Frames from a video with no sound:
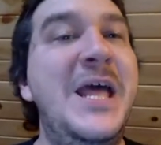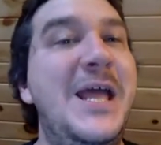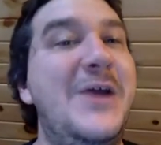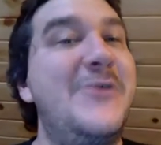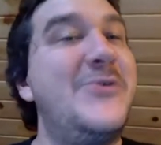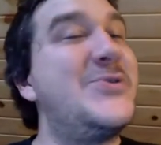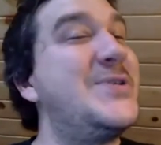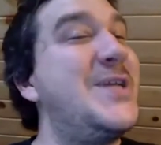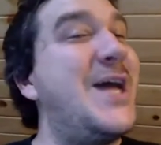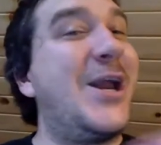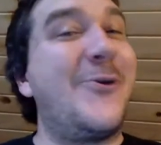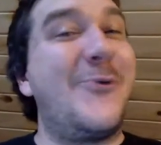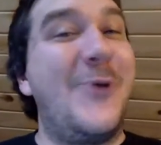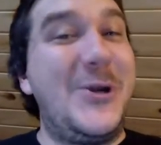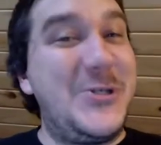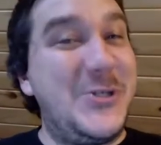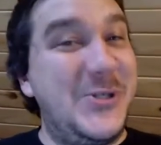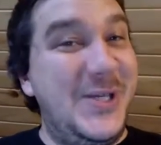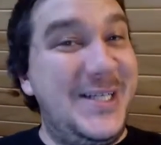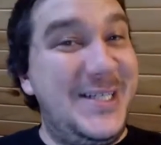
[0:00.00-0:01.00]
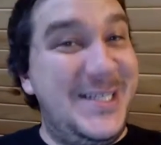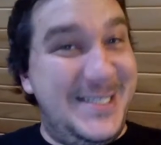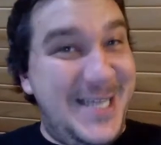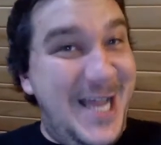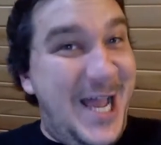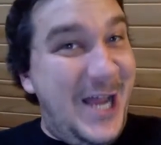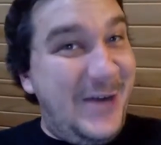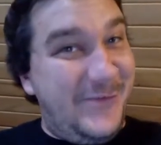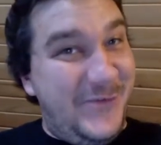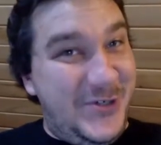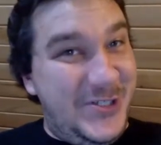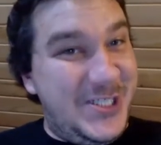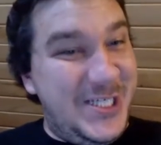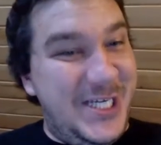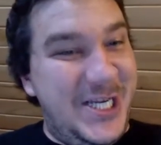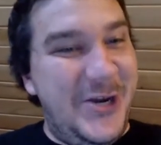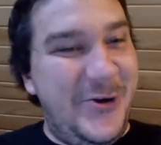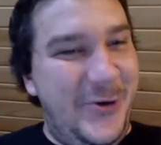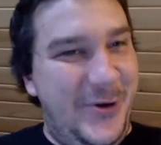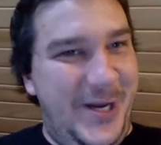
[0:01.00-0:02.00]
It was not originally designed for
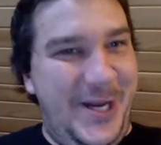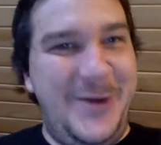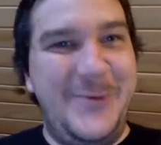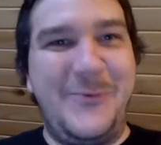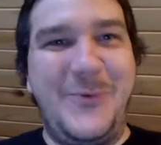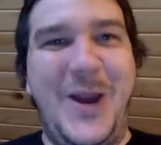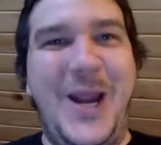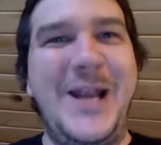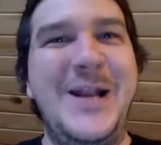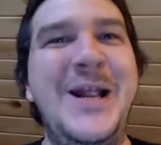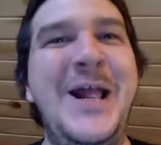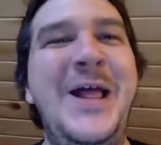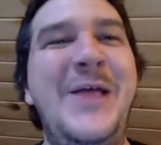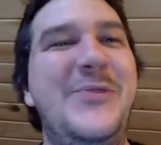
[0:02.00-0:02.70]
security, right?